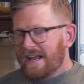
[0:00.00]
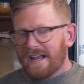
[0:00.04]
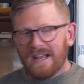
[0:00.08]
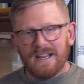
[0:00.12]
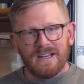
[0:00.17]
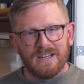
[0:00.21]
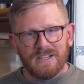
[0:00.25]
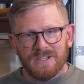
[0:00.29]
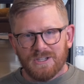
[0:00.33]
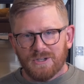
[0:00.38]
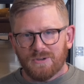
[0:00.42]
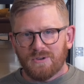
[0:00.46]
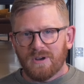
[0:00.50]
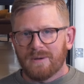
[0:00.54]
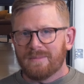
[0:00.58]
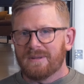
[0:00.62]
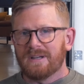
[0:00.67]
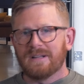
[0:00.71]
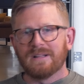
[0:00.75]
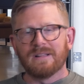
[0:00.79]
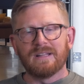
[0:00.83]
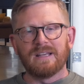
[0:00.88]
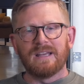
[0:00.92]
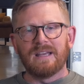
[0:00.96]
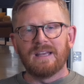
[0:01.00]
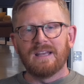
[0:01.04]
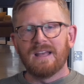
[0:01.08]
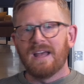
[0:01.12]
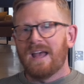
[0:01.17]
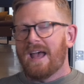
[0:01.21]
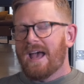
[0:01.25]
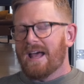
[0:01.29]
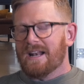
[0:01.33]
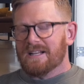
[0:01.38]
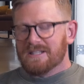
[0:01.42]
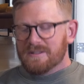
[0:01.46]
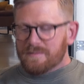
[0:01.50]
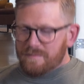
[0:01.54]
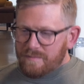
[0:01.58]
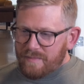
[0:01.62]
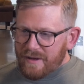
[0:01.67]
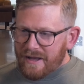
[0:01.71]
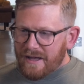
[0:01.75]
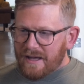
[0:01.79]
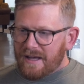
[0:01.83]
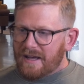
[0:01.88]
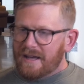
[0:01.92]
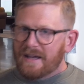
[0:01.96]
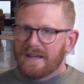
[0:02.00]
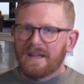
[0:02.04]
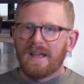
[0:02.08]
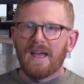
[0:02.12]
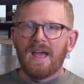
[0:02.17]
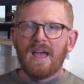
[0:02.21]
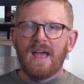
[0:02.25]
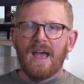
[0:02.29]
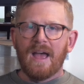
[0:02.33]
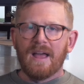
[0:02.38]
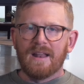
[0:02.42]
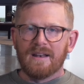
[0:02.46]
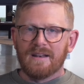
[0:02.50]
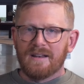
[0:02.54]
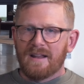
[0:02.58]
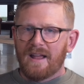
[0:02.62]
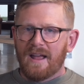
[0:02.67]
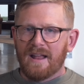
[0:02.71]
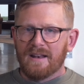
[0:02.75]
indiscriminately and as big and,